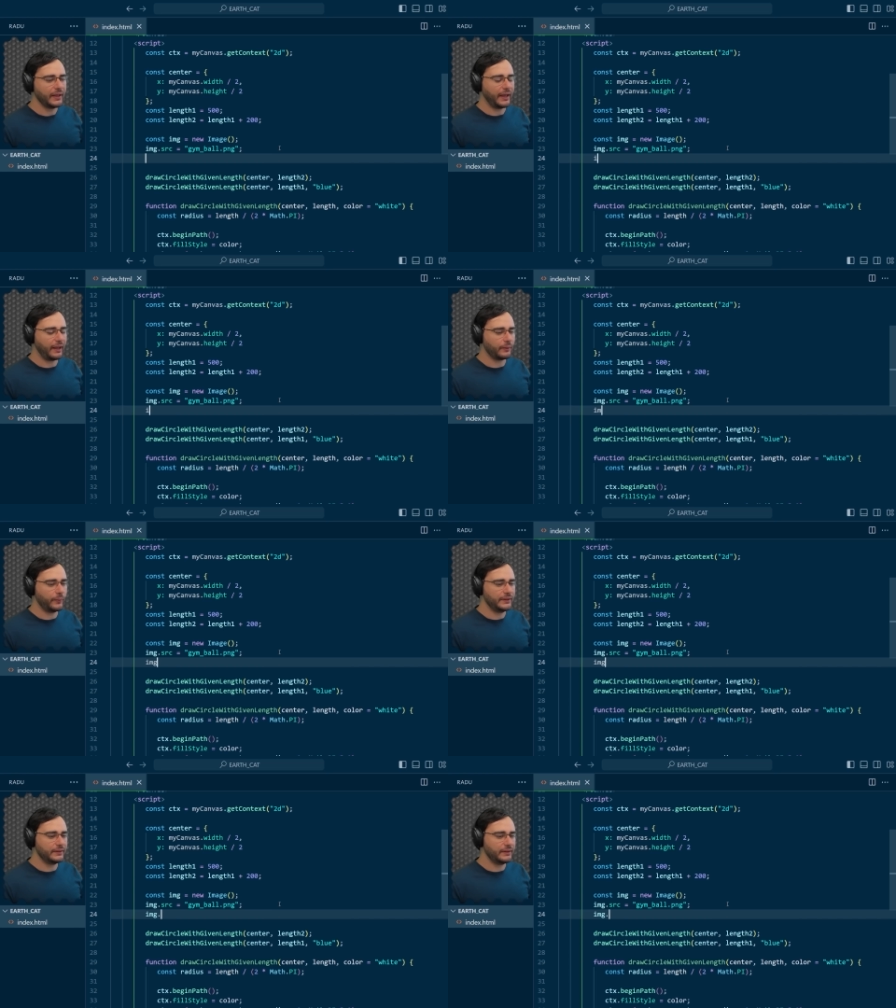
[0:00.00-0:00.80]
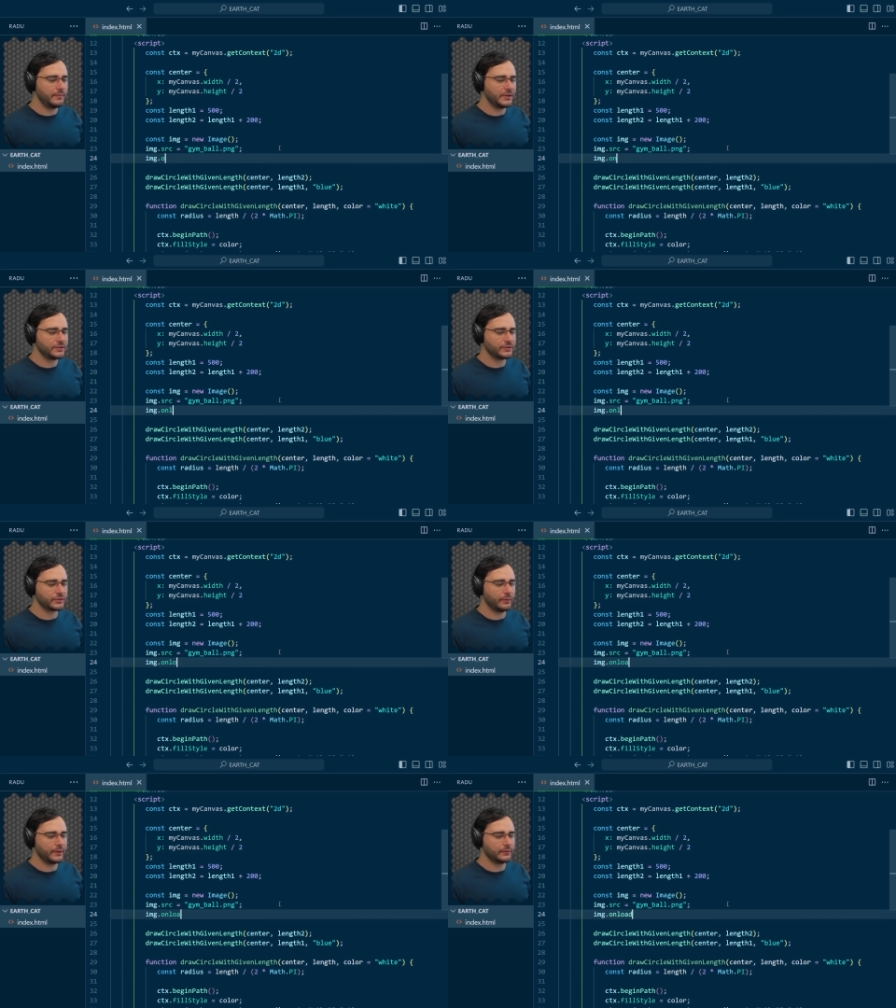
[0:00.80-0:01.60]
And when the image is
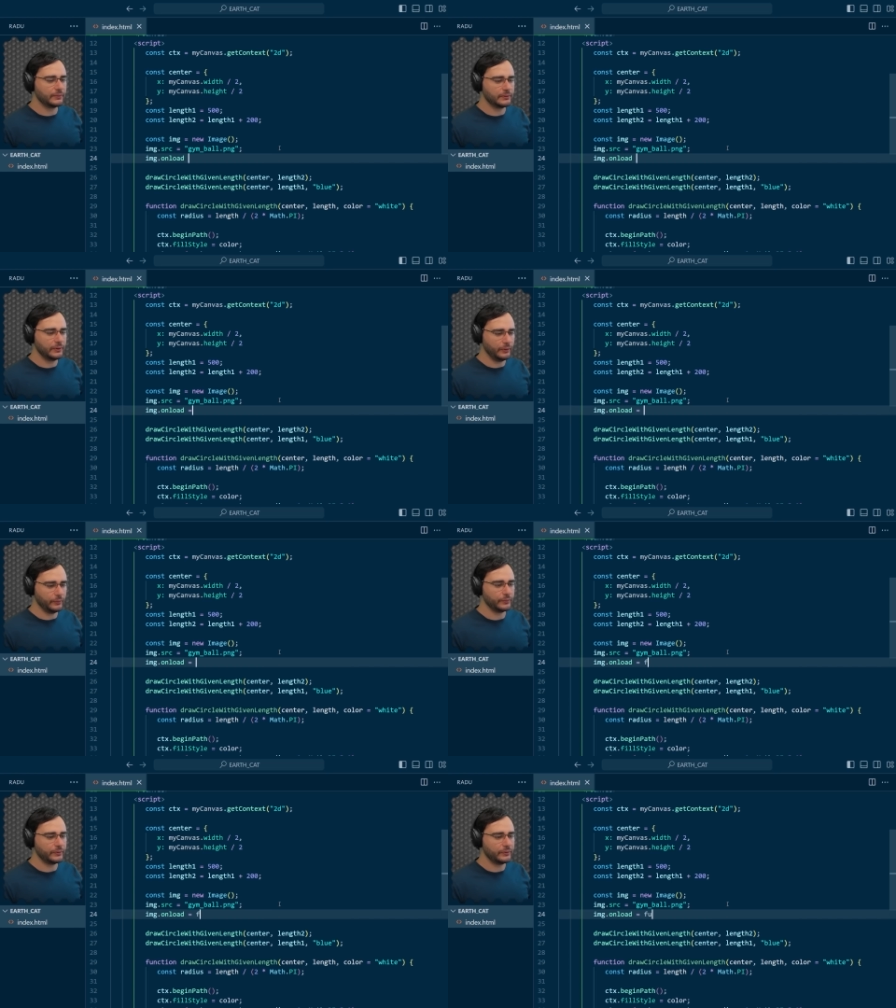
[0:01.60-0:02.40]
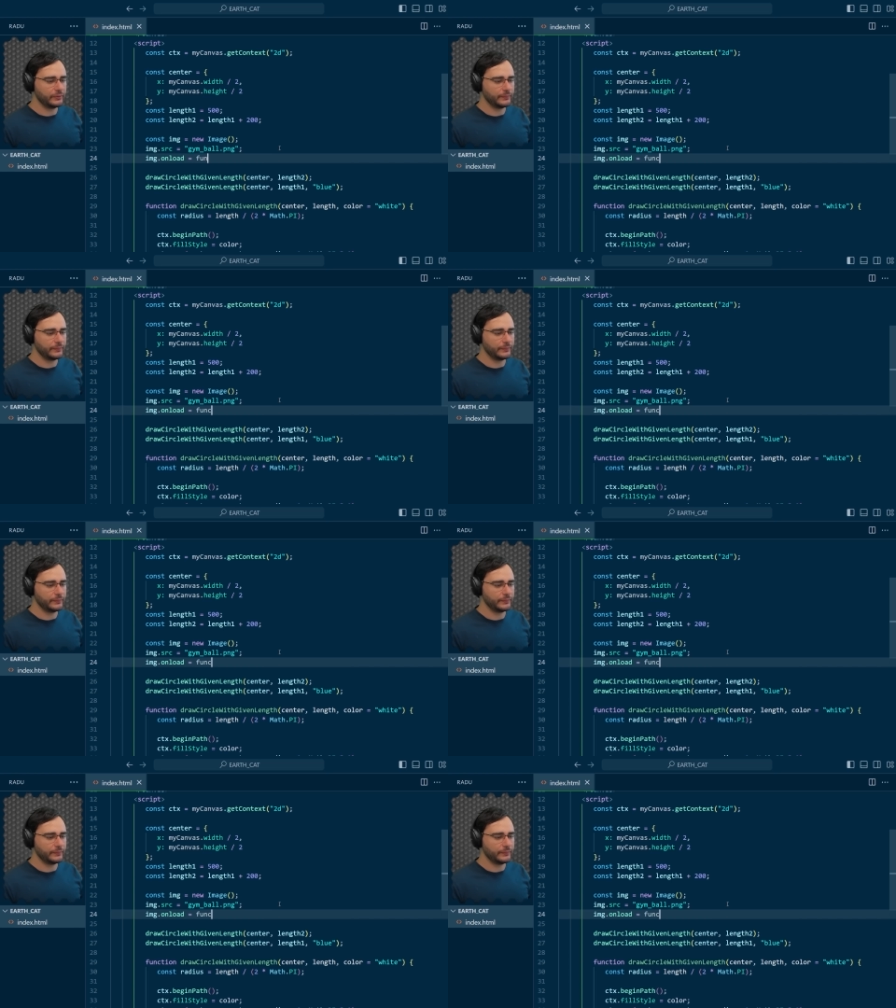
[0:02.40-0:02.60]
going to load,